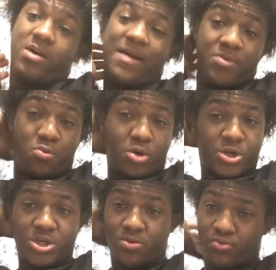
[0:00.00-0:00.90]
I be
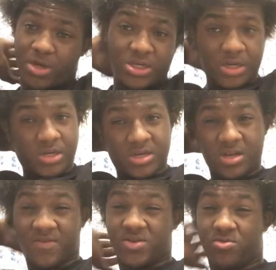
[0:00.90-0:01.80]
rush, rushing and
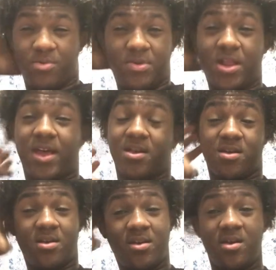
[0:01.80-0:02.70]
stuff, so it be, like,
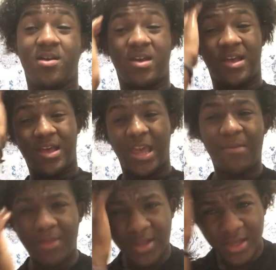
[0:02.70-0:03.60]
it
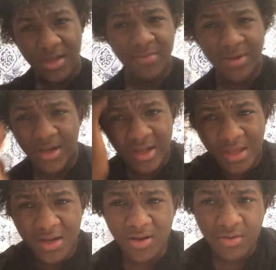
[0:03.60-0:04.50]
be looking good, but then
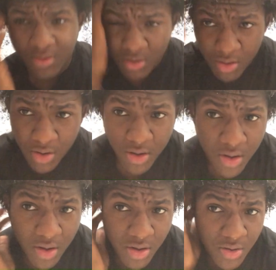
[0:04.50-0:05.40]
again, it don't.
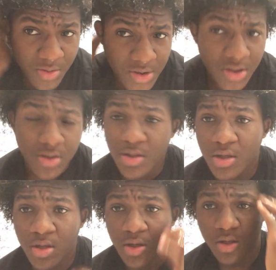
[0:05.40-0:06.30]
You know what I'm saying?
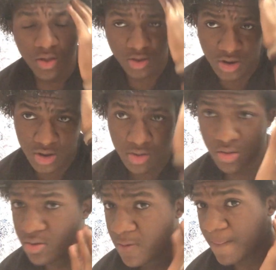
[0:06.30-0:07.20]
So,
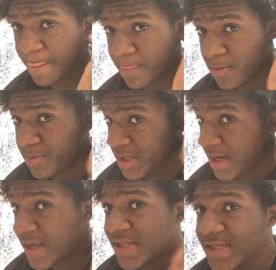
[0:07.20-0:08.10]
but now
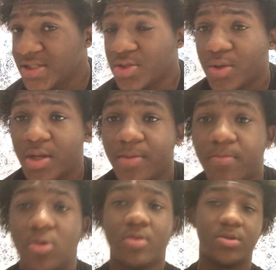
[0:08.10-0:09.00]
I got that situated.
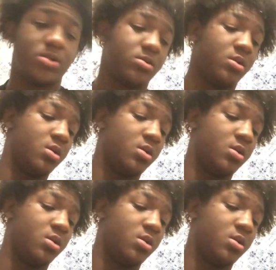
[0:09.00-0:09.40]
You know what I'm saying?